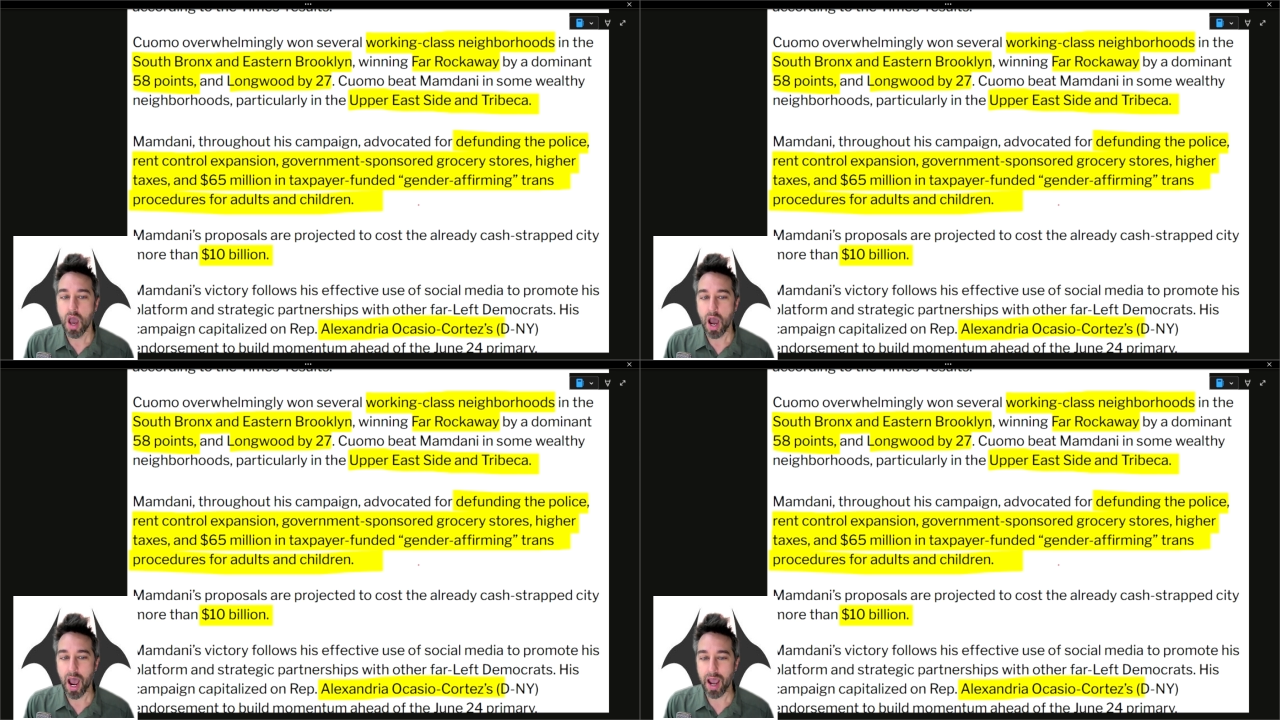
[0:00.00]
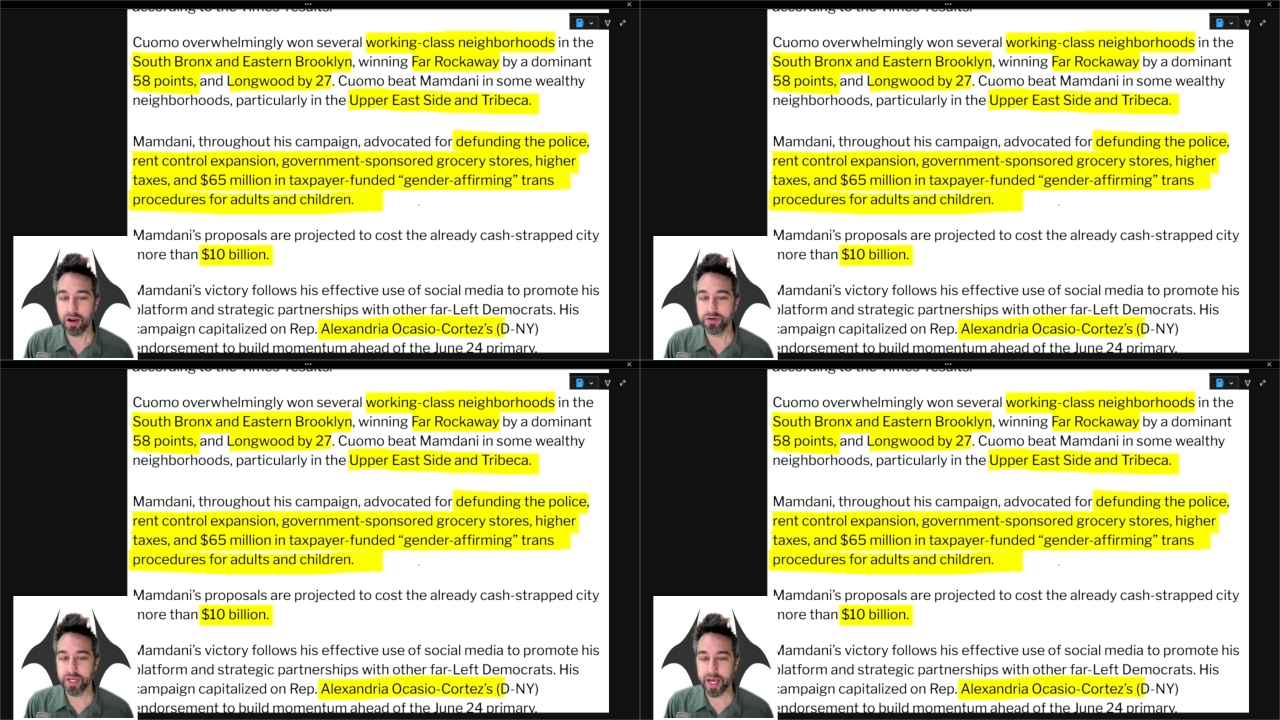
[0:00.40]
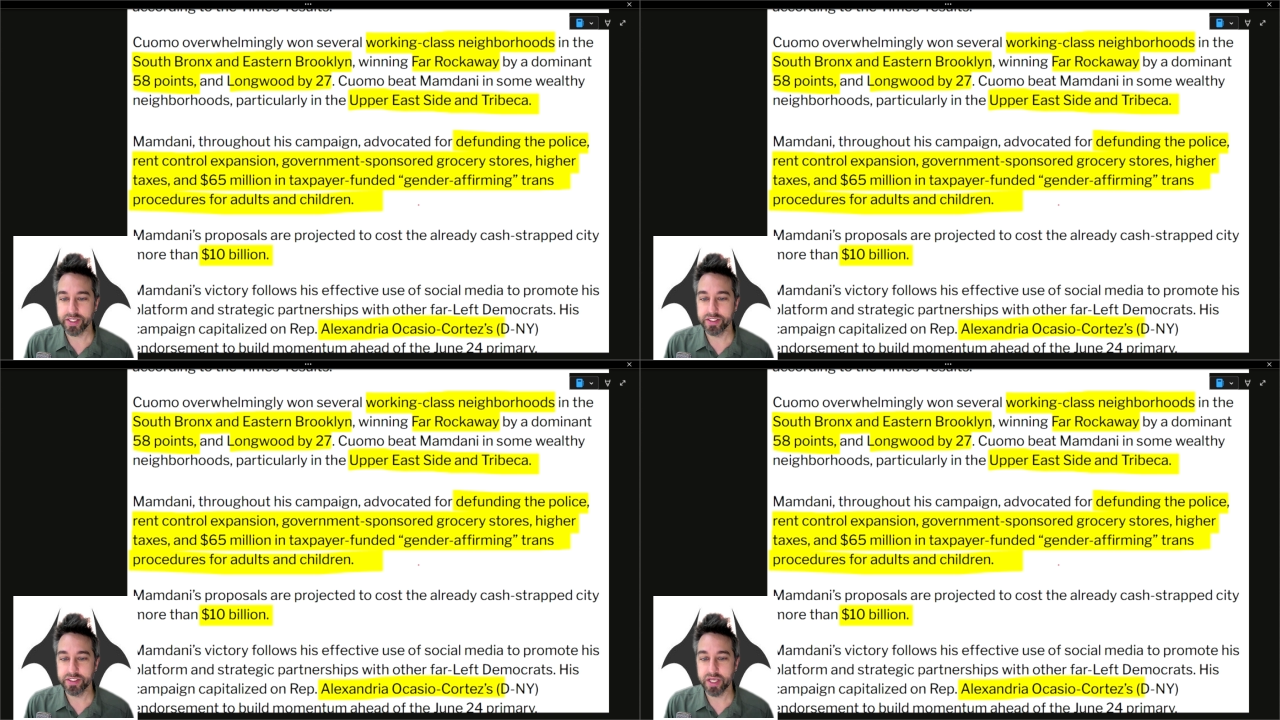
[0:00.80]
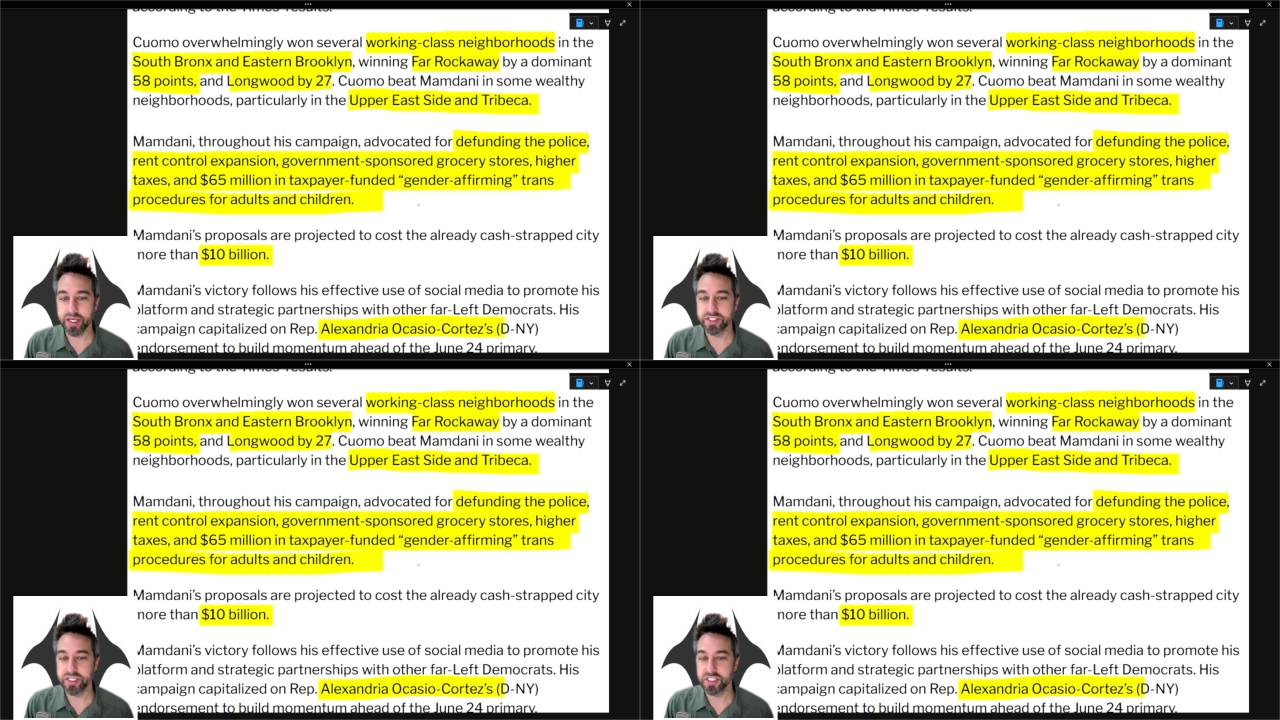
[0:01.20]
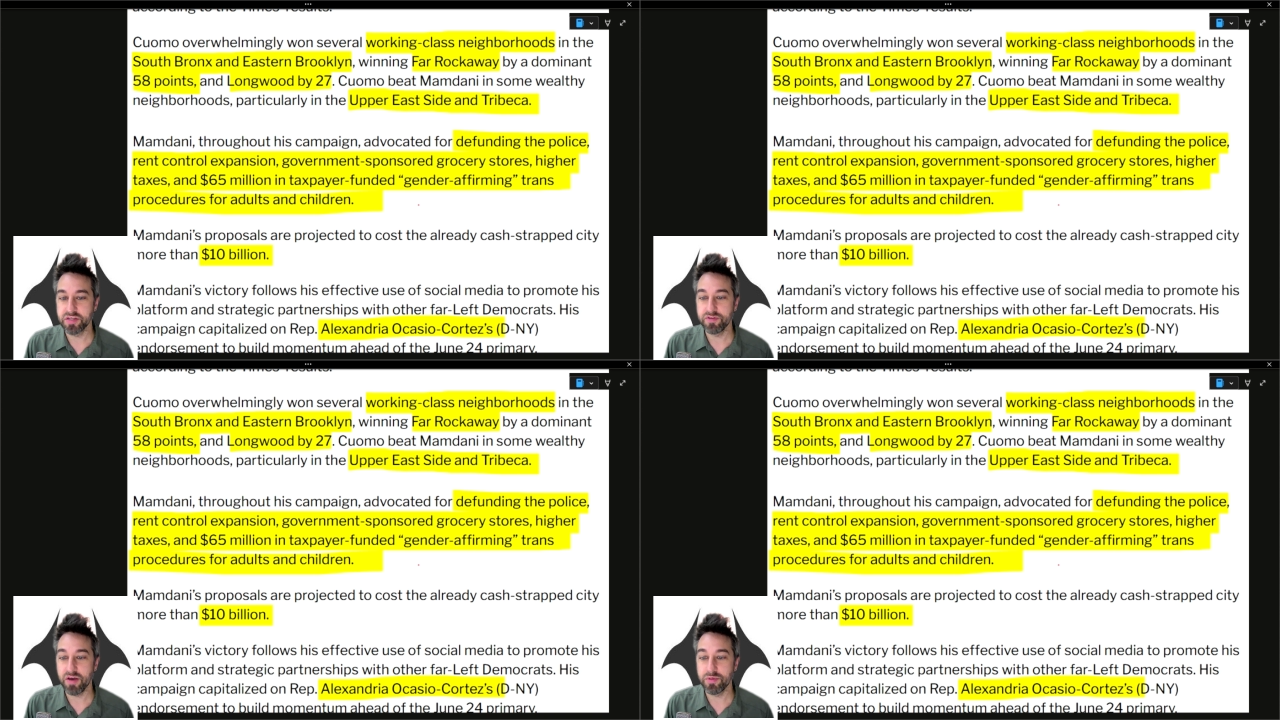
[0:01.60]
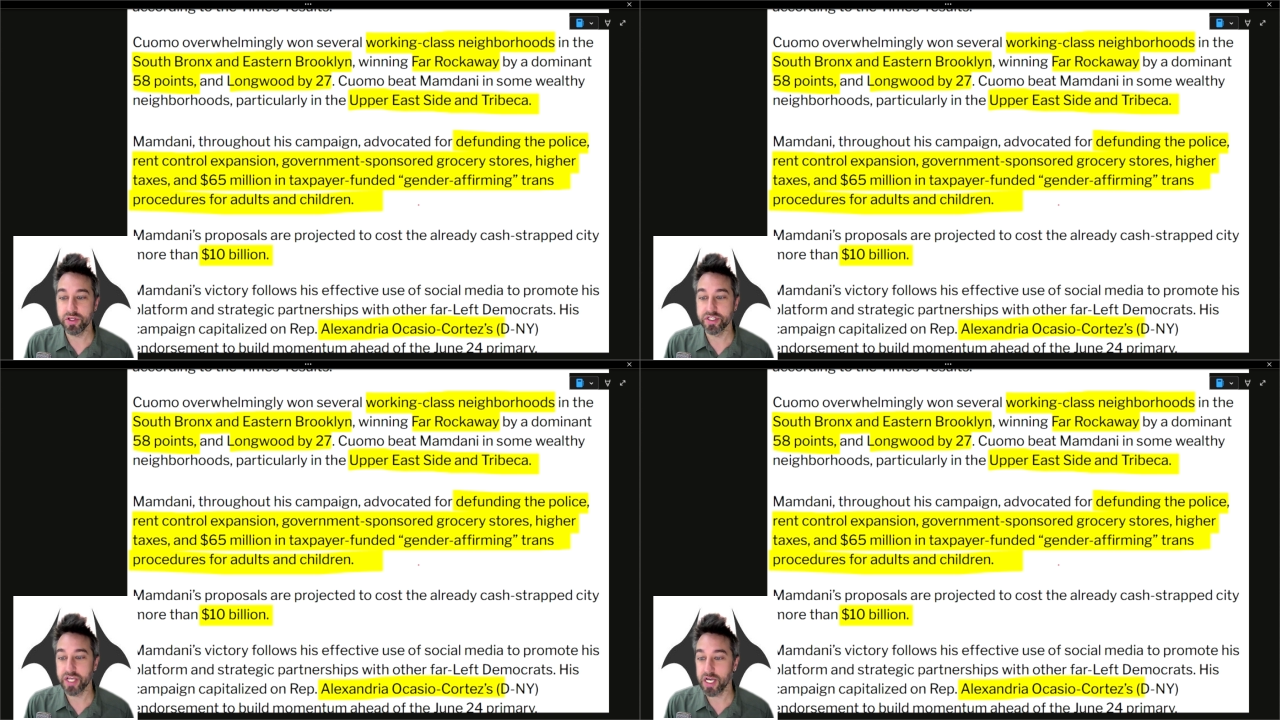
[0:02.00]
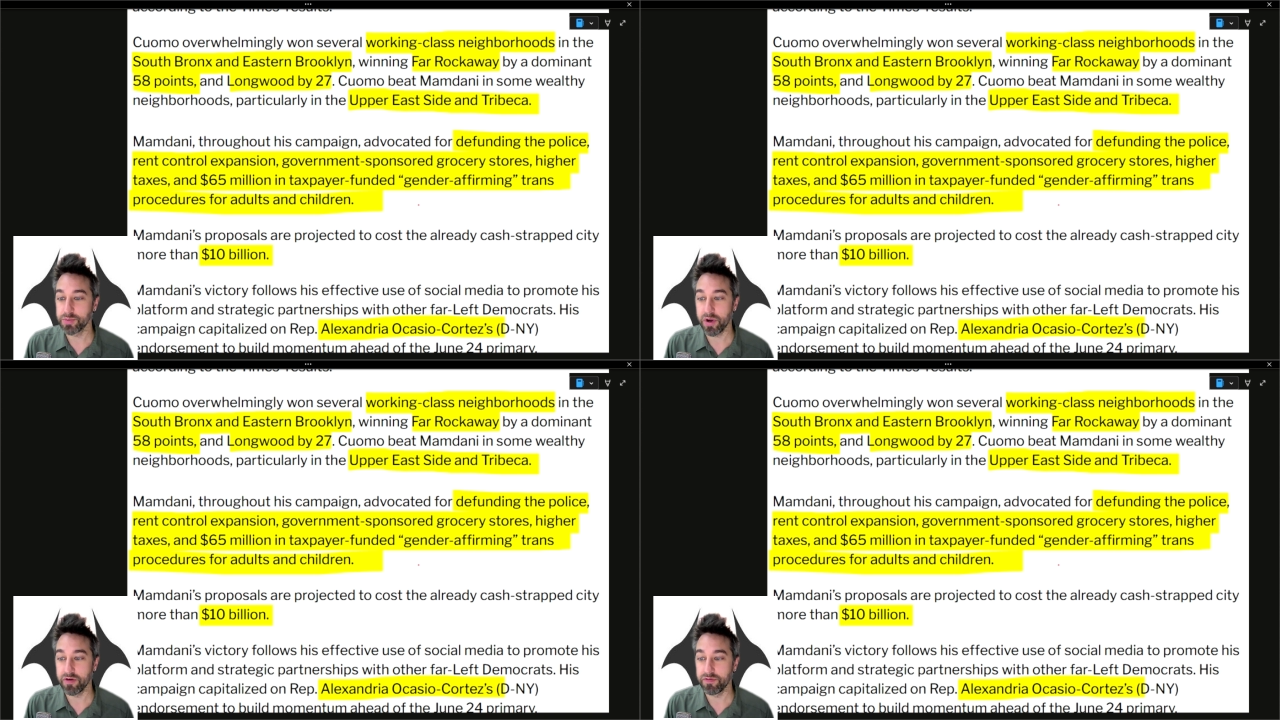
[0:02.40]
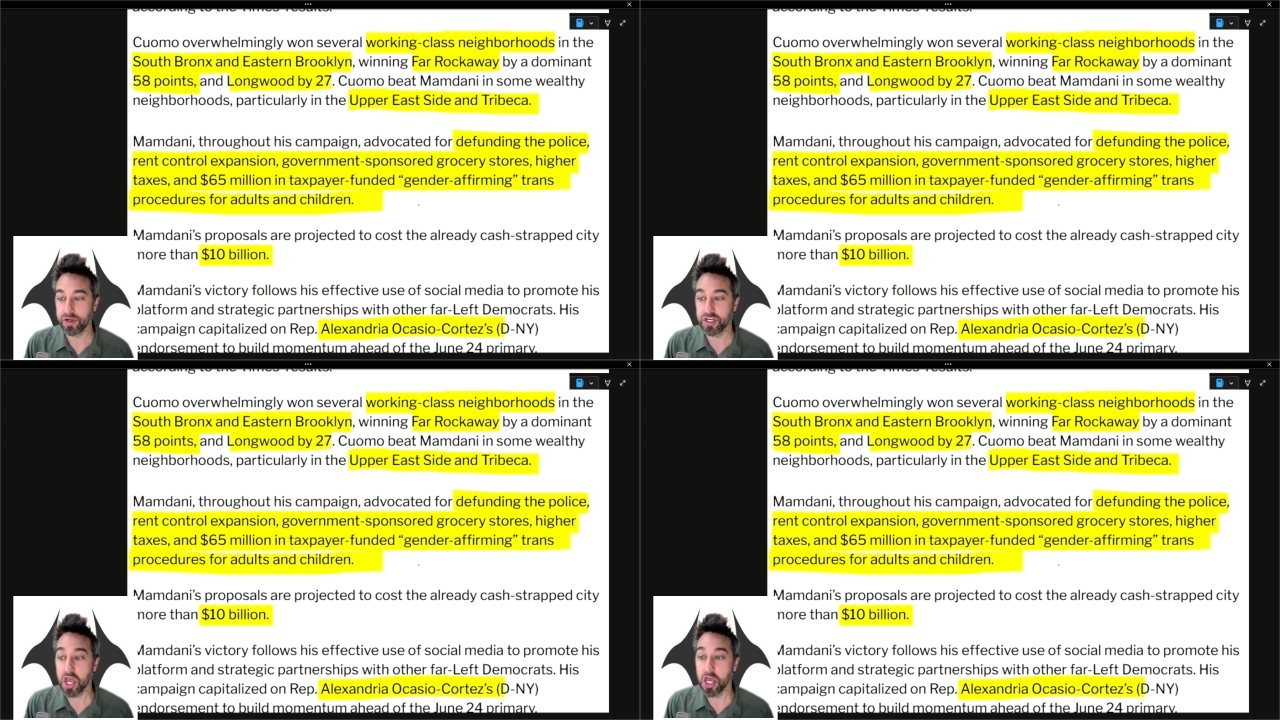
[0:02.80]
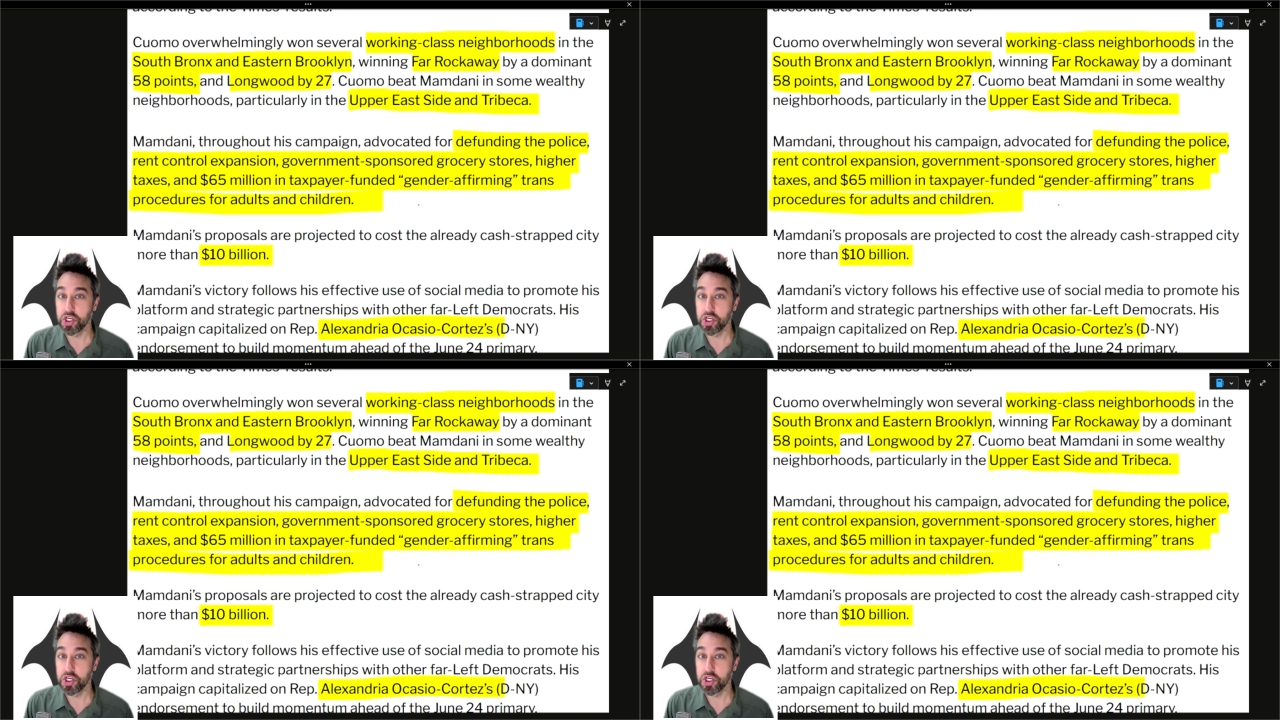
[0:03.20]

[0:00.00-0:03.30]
higher taxes, $65 million in taxpayer-funded